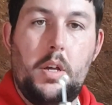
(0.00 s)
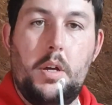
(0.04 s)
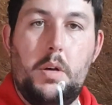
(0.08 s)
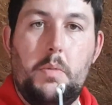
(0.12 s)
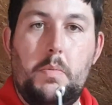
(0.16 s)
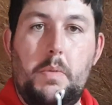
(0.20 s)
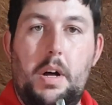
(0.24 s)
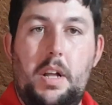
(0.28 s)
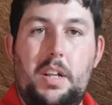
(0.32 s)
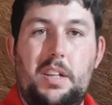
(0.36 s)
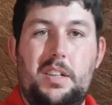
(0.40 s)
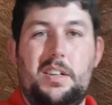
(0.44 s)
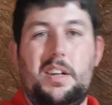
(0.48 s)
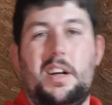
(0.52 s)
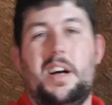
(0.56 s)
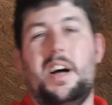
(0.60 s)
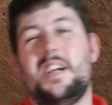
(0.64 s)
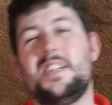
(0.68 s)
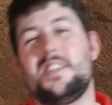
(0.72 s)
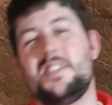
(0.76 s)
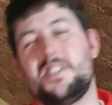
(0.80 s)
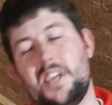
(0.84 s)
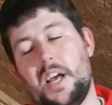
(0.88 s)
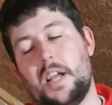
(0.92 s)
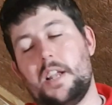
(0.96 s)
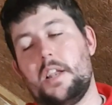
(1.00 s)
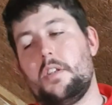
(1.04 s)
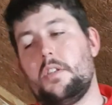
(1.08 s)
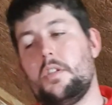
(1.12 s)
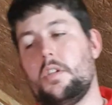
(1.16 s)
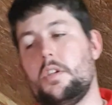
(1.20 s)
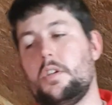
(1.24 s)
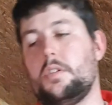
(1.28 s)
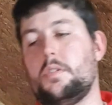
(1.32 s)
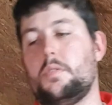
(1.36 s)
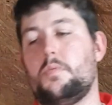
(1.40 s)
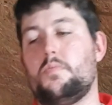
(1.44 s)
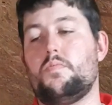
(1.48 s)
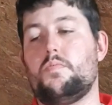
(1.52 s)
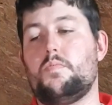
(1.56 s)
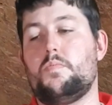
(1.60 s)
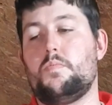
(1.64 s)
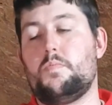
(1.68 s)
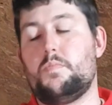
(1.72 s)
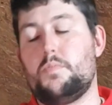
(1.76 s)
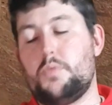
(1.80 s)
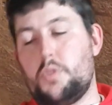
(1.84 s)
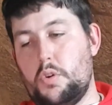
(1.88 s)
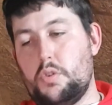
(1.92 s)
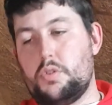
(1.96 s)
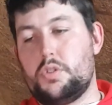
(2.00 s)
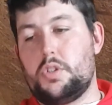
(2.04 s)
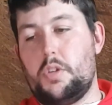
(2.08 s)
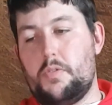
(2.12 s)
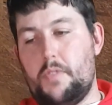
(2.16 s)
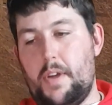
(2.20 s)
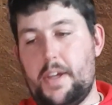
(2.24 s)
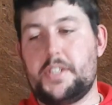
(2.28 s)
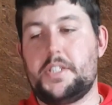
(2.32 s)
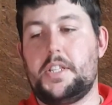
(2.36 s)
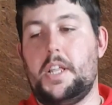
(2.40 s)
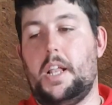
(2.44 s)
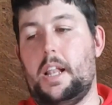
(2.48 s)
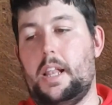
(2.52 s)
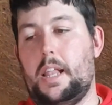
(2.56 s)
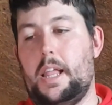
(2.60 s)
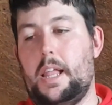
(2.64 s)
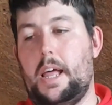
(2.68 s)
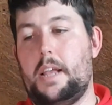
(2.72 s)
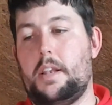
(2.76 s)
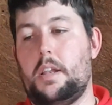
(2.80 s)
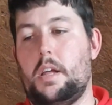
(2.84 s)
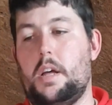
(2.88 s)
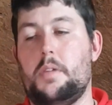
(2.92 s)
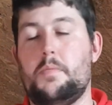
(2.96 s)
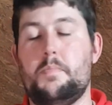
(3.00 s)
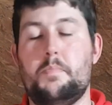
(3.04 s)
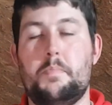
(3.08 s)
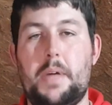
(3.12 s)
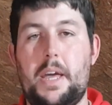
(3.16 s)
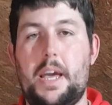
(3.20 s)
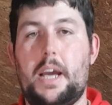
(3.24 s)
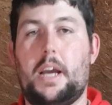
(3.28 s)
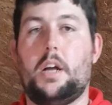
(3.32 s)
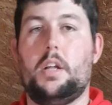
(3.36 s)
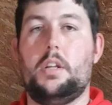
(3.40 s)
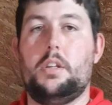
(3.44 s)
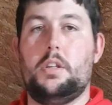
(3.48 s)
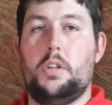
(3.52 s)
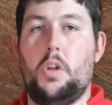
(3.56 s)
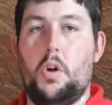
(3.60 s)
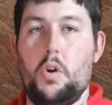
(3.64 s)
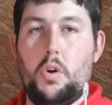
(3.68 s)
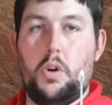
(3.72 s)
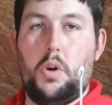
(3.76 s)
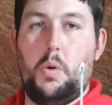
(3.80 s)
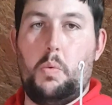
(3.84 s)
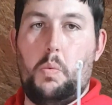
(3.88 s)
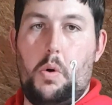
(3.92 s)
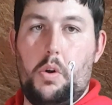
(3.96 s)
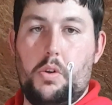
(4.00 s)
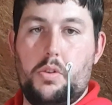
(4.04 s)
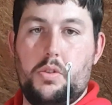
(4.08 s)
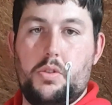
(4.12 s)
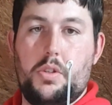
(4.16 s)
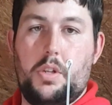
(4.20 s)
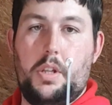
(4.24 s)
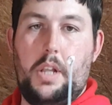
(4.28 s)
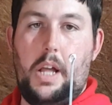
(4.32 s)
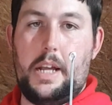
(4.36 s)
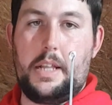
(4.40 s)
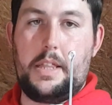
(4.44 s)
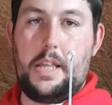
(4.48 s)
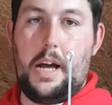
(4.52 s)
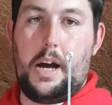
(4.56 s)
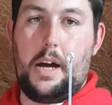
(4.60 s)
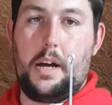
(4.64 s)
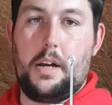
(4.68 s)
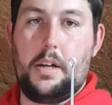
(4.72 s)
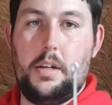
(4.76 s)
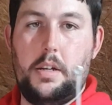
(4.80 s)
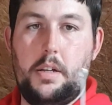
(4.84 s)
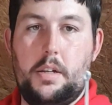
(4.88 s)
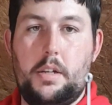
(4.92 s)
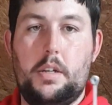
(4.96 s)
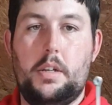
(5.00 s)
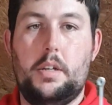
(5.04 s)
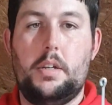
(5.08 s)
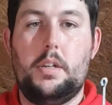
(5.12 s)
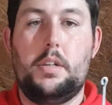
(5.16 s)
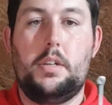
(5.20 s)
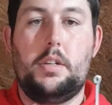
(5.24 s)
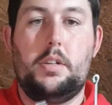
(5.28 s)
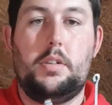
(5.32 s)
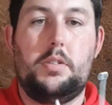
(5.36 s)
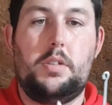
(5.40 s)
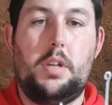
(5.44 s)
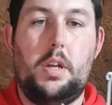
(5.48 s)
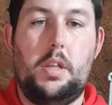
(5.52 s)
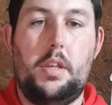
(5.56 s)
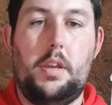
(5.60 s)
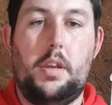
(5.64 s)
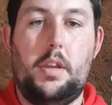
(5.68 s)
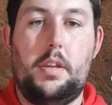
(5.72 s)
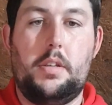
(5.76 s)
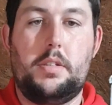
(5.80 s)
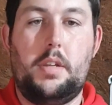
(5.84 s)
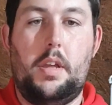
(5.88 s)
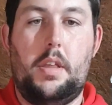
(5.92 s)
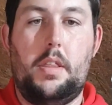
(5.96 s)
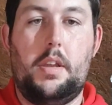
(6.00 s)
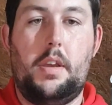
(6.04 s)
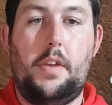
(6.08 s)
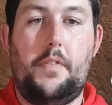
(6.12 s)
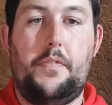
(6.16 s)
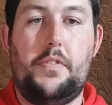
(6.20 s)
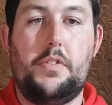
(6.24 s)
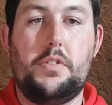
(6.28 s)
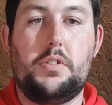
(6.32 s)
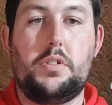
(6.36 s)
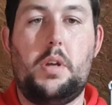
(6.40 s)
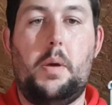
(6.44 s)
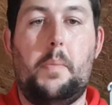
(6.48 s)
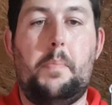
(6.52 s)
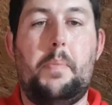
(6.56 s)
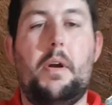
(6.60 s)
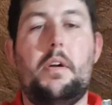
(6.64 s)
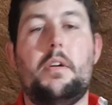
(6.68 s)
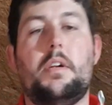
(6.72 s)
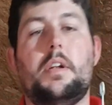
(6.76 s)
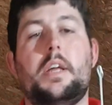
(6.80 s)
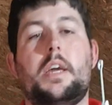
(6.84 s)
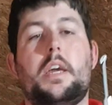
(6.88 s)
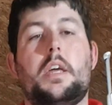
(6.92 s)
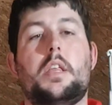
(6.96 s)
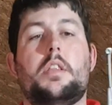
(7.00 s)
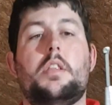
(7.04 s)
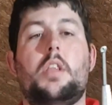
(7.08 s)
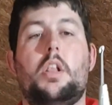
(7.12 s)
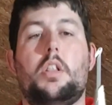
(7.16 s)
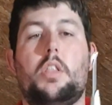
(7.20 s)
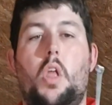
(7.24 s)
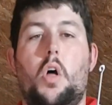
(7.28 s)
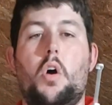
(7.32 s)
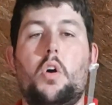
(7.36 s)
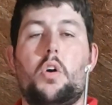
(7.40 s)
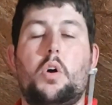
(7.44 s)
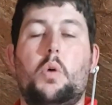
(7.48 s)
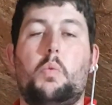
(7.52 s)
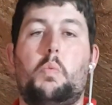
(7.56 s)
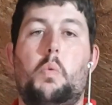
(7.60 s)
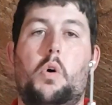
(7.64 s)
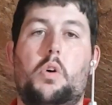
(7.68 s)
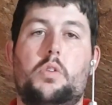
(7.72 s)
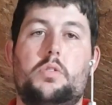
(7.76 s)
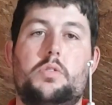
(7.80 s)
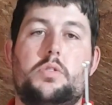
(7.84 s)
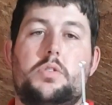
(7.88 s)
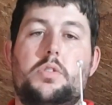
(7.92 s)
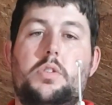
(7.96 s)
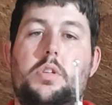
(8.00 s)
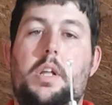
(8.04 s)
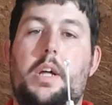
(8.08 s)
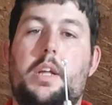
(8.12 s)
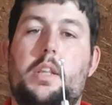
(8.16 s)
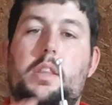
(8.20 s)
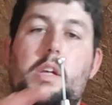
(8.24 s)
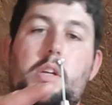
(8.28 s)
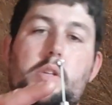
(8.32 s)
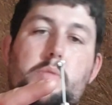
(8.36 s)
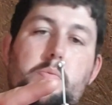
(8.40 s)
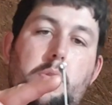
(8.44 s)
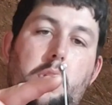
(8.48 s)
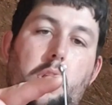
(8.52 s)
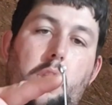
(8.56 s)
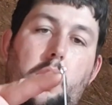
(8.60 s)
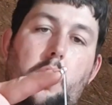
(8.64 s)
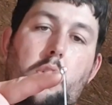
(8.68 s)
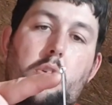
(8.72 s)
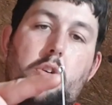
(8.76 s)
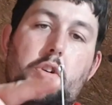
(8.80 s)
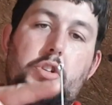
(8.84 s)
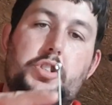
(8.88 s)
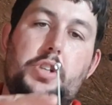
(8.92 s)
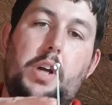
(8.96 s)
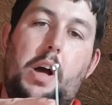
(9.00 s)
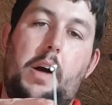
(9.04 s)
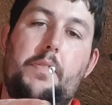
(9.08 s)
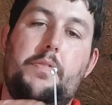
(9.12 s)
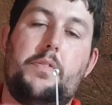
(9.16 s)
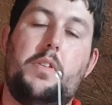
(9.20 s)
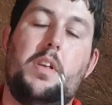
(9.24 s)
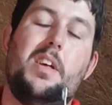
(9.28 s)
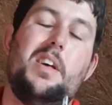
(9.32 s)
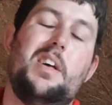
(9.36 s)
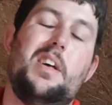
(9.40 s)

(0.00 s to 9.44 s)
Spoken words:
Well, I decided to use the rest of the lead and make longer ones like that. See the difference? Apparently, the longer ones like this with a longer shaft